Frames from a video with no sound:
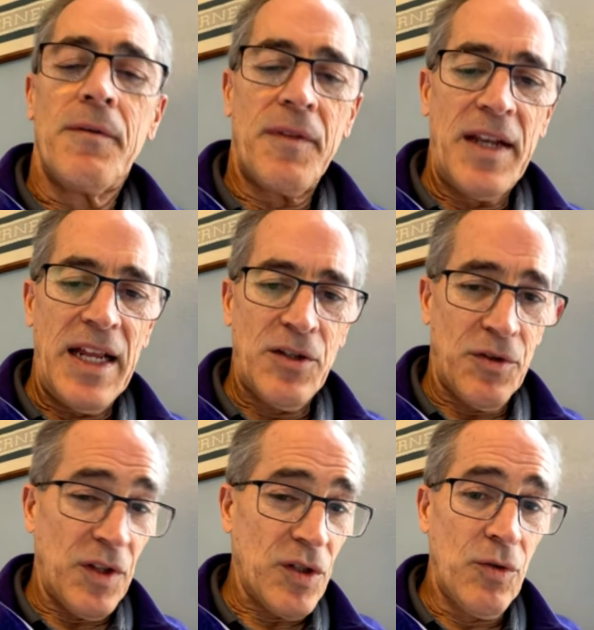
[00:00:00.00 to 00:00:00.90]
the nature
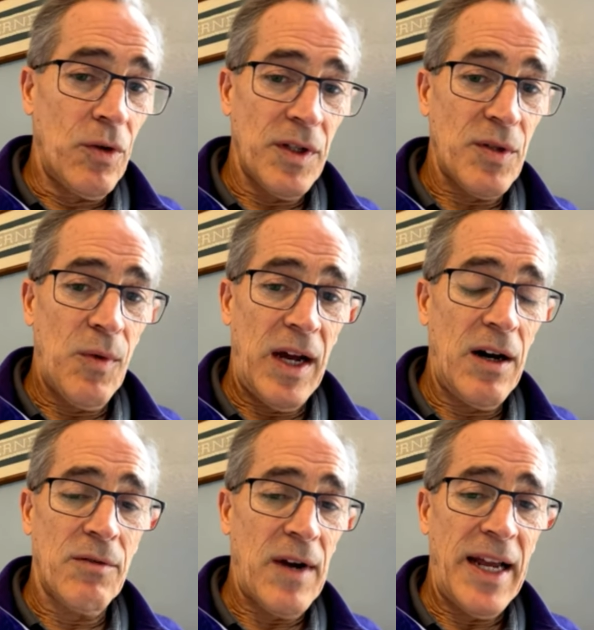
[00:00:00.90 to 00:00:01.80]
of the school as
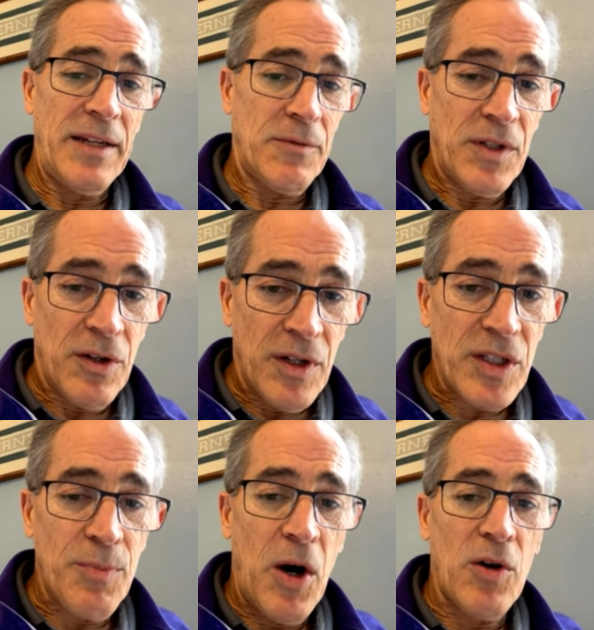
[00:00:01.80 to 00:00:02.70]
well, right? When you're in a
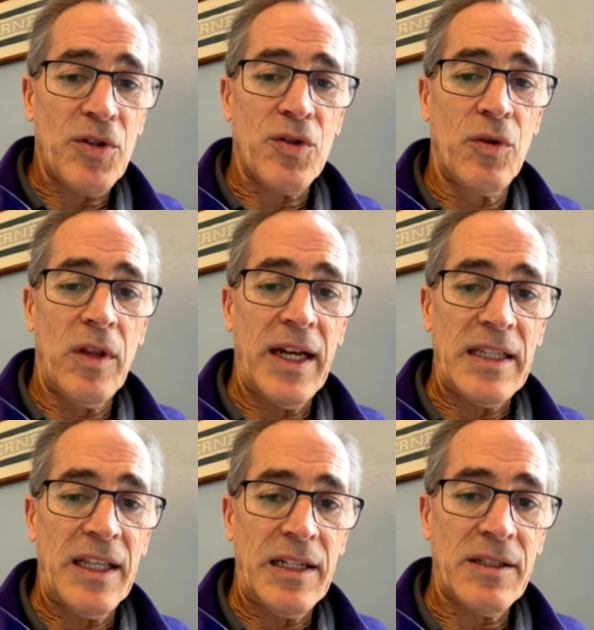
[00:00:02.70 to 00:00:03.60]
smaller school
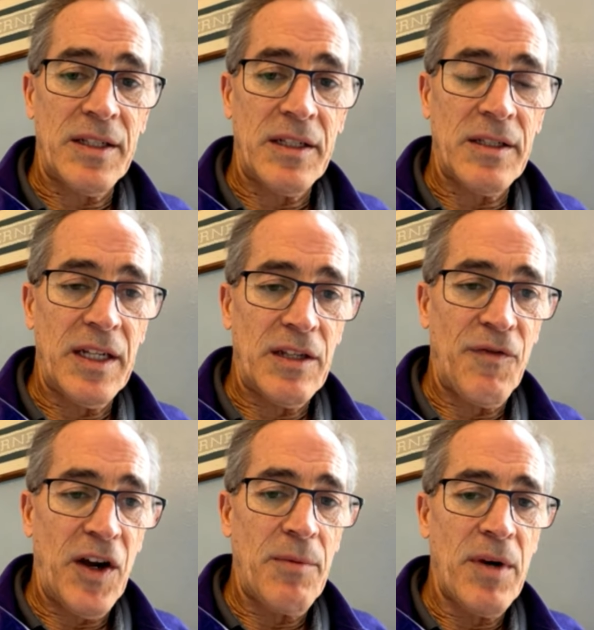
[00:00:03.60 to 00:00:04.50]
like this, it's
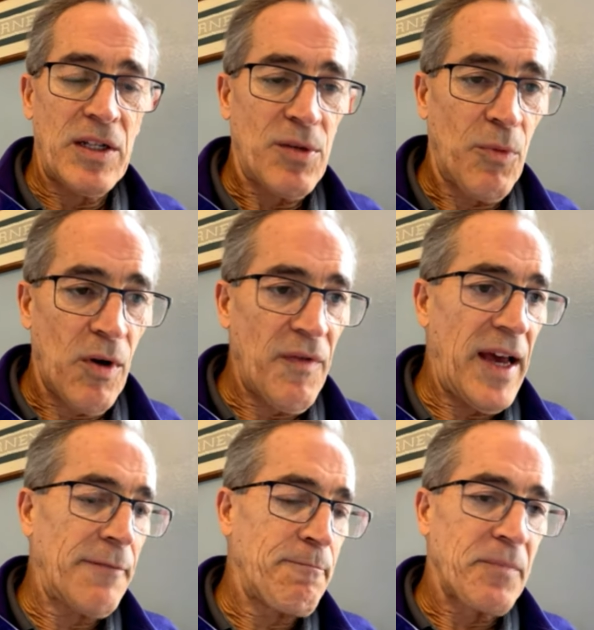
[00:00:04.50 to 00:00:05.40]
very much more of
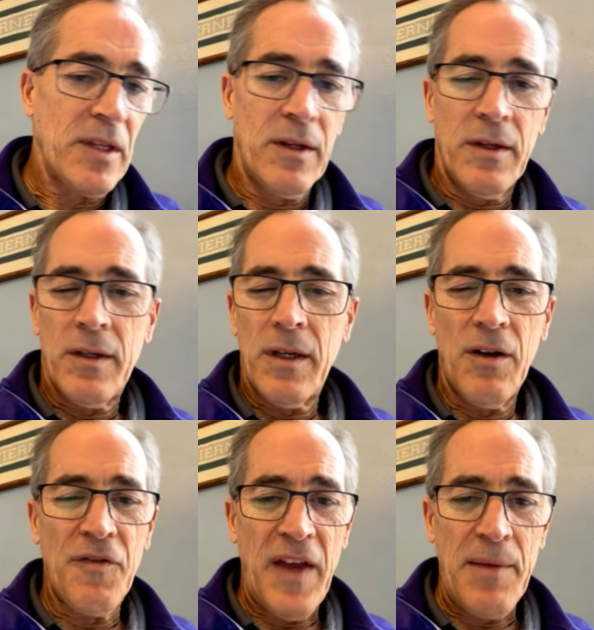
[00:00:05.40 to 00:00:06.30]
that, you
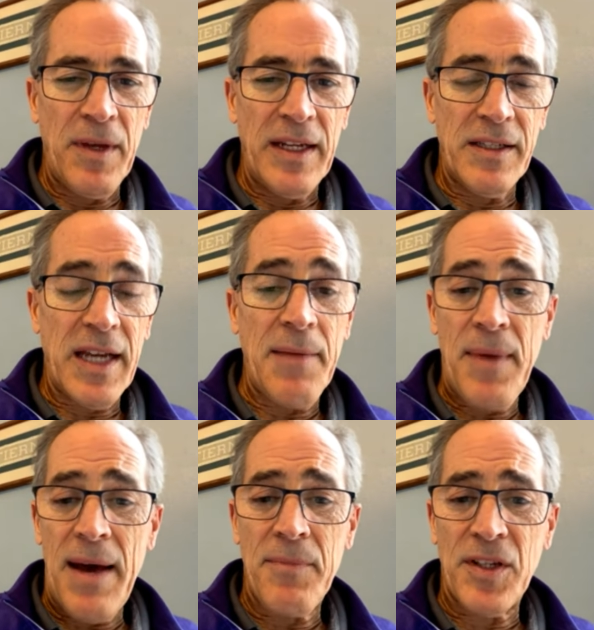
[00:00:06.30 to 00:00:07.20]
know, family type
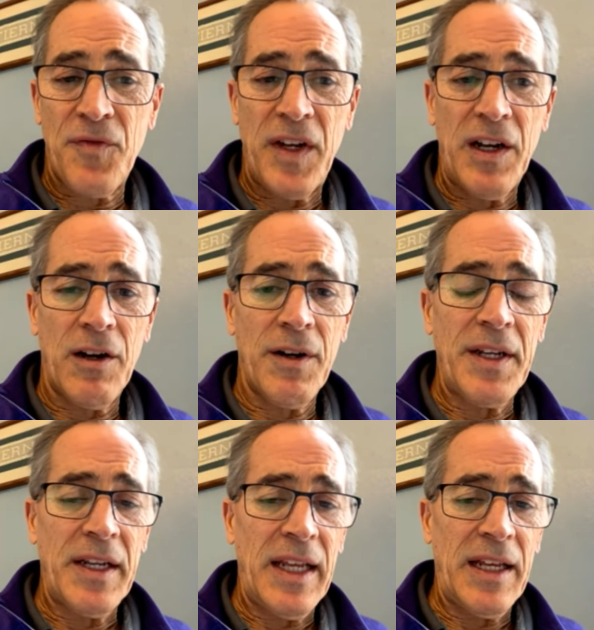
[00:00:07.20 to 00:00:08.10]
atmosphere
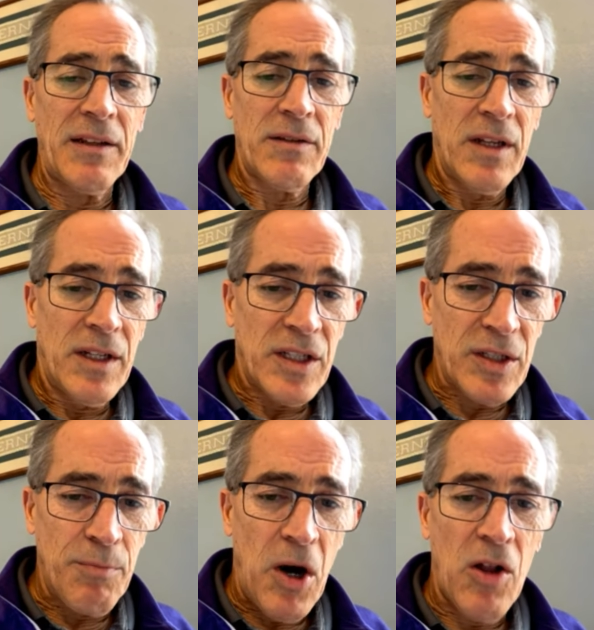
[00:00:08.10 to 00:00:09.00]
and
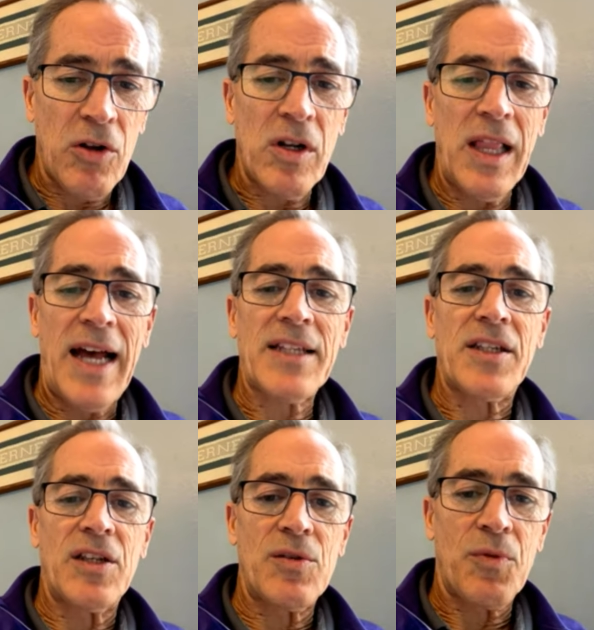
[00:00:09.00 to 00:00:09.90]
smaller
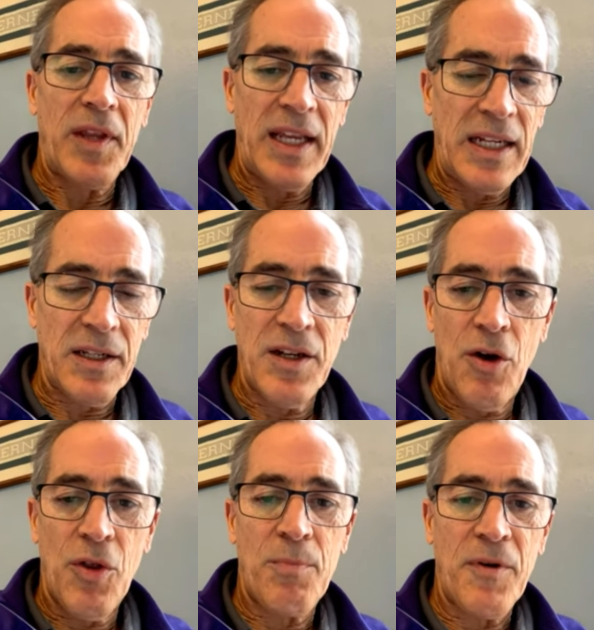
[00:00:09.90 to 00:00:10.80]
classes where they get to
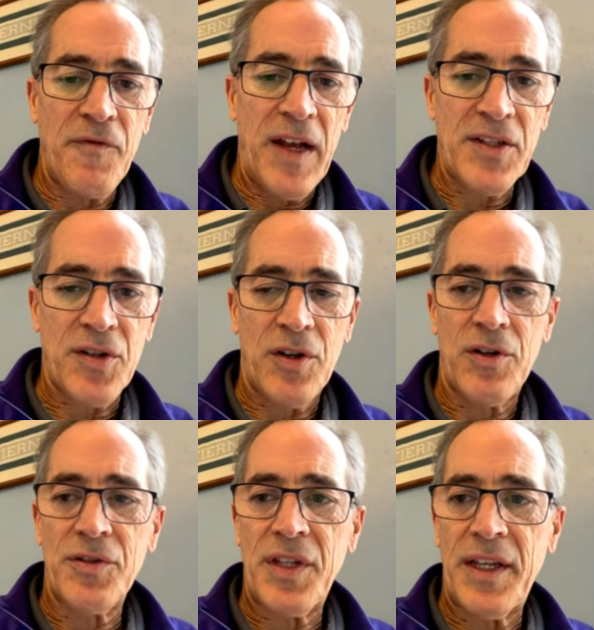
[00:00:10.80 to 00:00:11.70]
know the
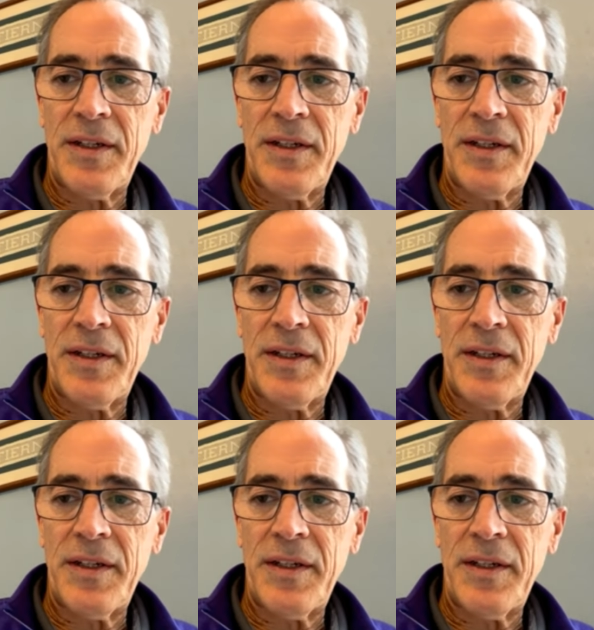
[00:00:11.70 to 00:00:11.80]
professors